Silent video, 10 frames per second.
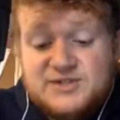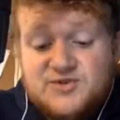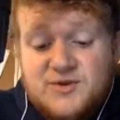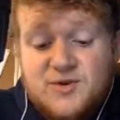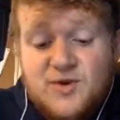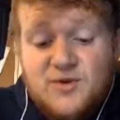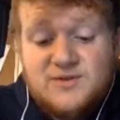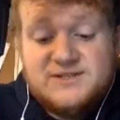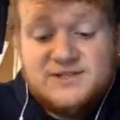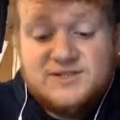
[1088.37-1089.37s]
to drill
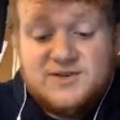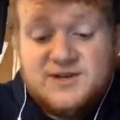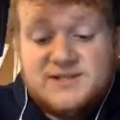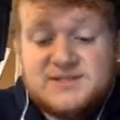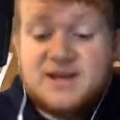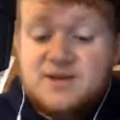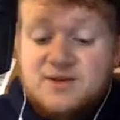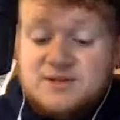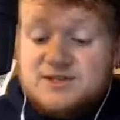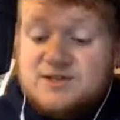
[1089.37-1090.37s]
holes in trees. It
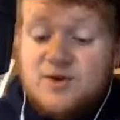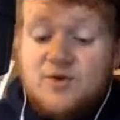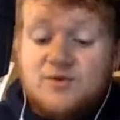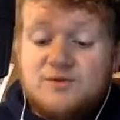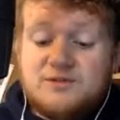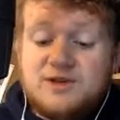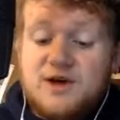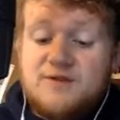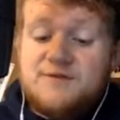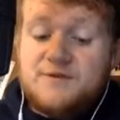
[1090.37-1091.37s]
uses the holes
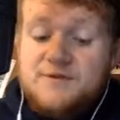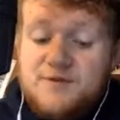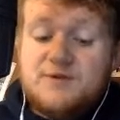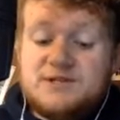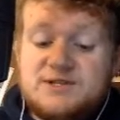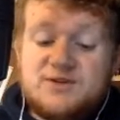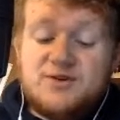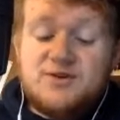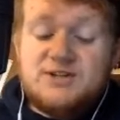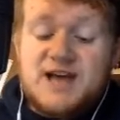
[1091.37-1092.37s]
for food
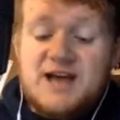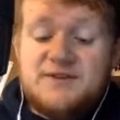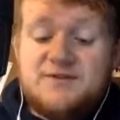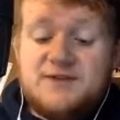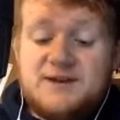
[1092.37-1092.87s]
storage and for